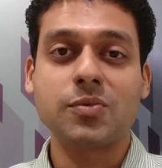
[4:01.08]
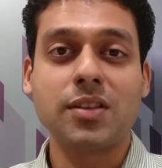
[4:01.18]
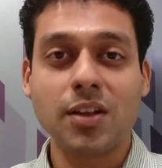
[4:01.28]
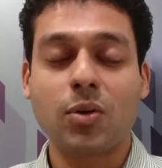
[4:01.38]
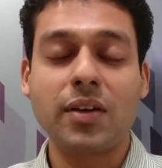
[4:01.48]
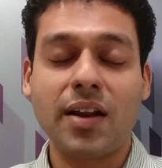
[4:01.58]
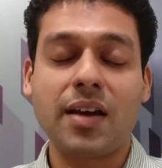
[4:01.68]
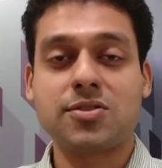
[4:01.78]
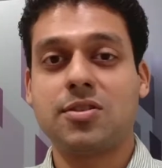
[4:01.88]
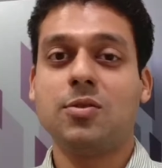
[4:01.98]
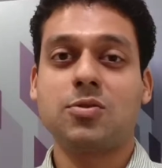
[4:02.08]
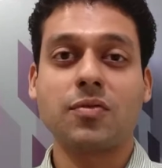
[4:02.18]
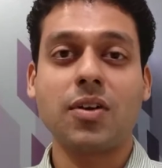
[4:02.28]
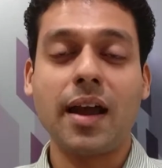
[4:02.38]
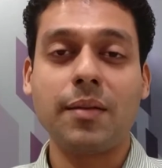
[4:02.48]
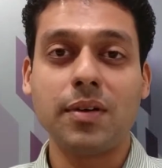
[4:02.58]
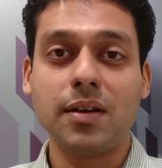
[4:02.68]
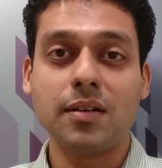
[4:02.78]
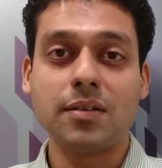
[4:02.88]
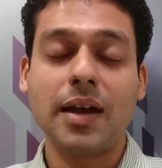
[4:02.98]
when they don't even have a solution for
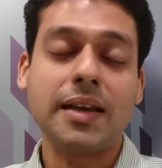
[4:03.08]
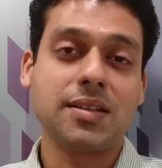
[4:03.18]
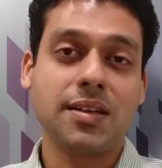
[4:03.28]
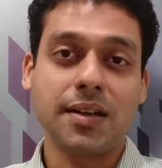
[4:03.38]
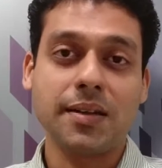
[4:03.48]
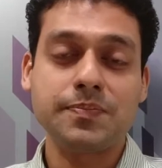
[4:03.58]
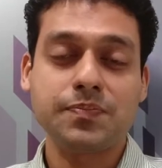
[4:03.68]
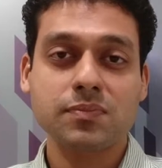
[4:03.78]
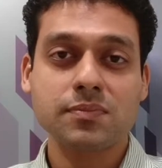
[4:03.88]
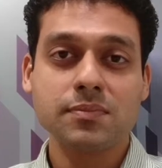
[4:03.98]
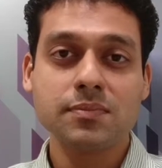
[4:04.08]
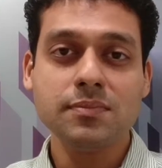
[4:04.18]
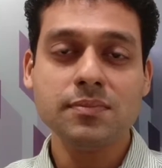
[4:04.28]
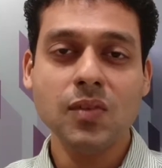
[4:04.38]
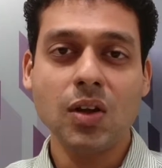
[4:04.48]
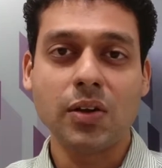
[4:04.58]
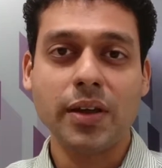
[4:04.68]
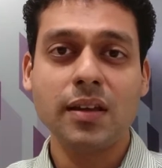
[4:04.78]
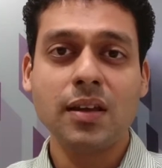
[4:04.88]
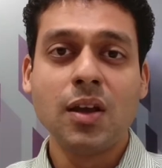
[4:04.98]
acidity?
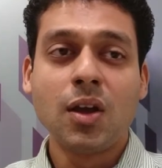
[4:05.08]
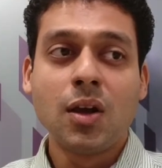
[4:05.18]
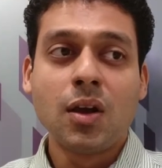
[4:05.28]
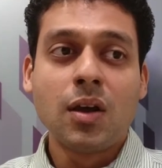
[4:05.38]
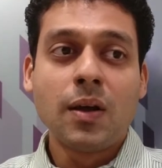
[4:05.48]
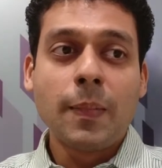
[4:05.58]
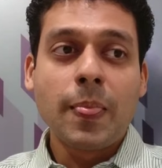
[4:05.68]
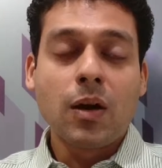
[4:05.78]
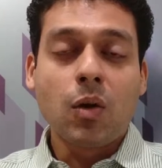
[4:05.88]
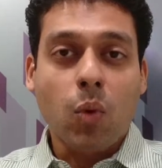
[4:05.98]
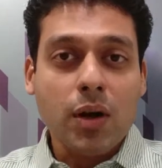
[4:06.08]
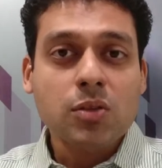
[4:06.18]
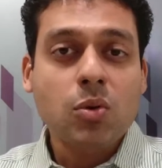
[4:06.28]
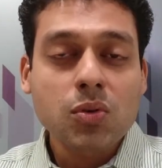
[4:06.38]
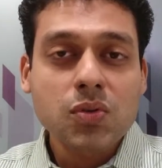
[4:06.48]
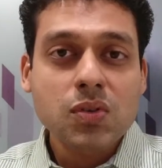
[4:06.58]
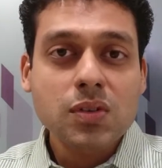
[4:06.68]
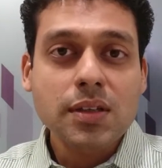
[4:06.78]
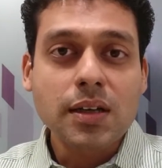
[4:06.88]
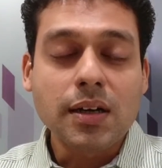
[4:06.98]
Okay, what are those
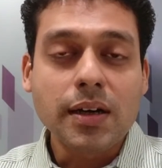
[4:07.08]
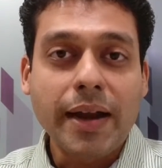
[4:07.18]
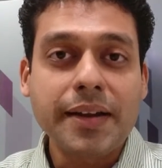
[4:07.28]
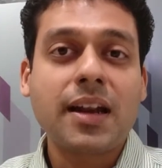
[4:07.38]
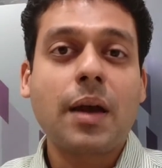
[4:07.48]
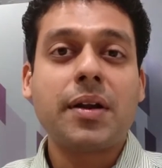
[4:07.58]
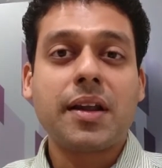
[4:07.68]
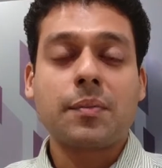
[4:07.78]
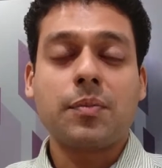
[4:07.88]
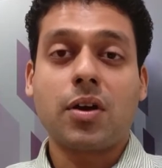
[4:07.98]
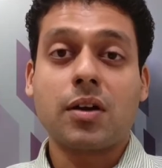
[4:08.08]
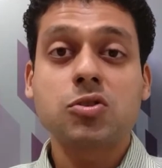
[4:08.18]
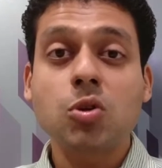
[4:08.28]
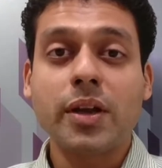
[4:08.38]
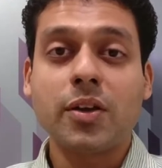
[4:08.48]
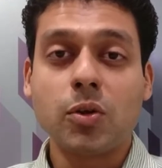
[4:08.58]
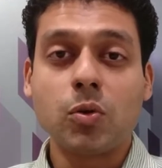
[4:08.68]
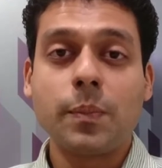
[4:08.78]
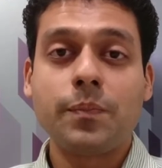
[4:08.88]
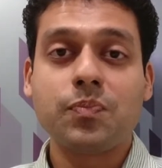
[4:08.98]
anti-diabetic drugs doing to you?
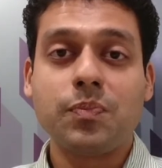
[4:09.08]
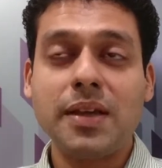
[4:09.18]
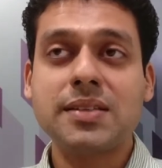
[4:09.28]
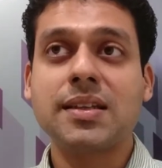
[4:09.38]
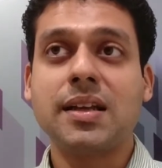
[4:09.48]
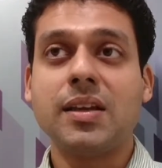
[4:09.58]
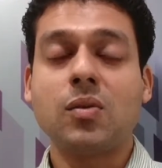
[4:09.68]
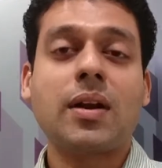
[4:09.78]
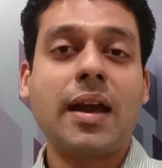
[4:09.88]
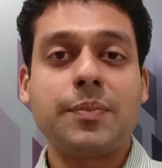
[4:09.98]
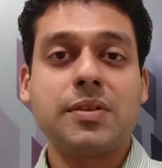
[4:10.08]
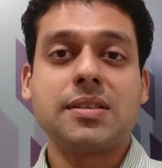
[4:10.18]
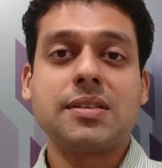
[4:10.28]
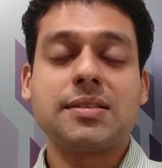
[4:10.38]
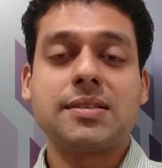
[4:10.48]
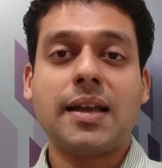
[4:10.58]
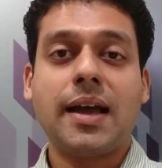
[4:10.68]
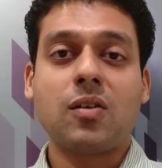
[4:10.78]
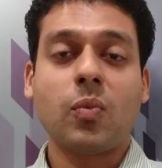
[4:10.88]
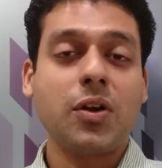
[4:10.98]
Basically, what happens is
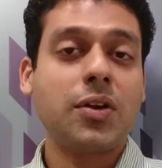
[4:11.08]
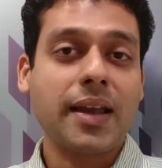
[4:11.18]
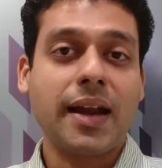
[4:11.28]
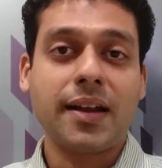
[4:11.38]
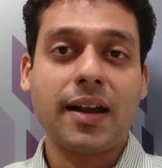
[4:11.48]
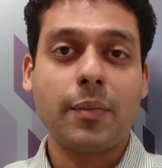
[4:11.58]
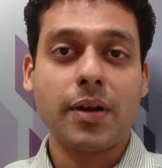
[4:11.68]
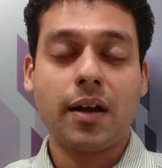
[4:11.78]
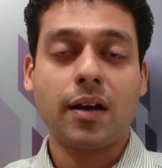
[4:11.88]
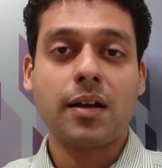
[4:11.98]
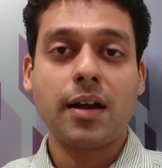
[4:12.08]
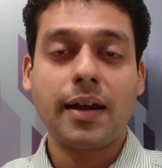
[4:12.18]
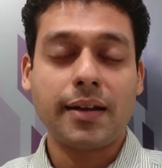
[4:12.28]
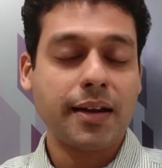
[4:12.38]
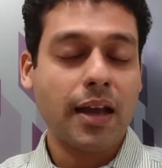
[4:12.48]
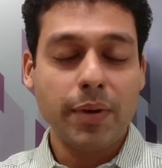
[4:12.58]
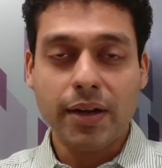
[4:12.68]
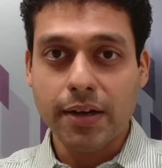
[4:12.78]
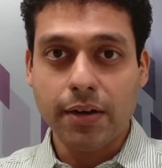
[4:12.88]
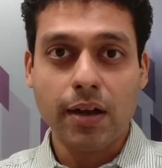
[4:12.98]
that when you take
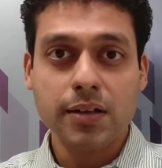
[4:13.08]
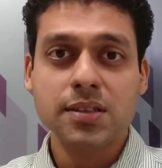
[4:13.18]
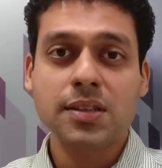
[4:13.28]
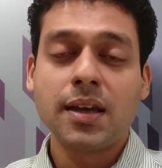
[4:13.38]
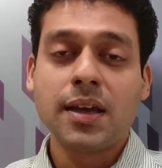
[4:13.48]
anti-diabetic drugs,